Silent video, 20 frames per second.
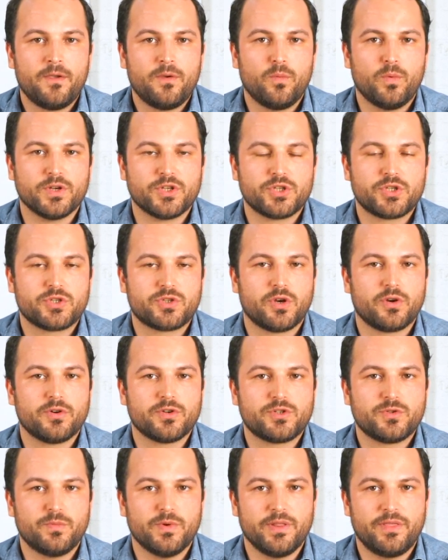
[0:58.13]
which
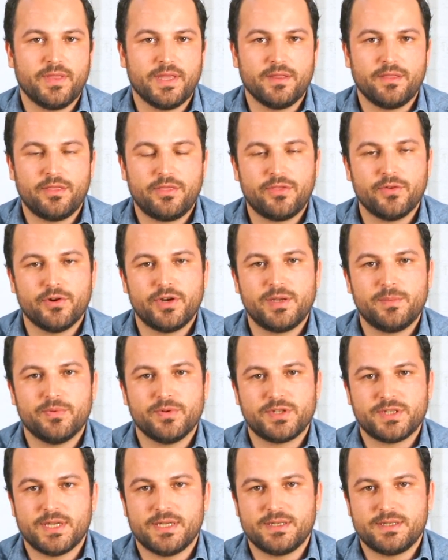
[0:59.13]
starts with a
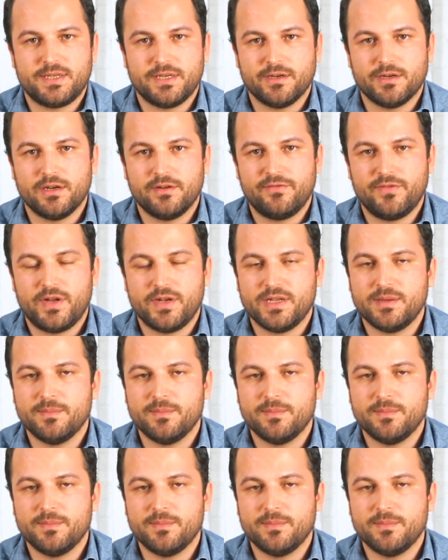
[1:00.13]
30% tariff on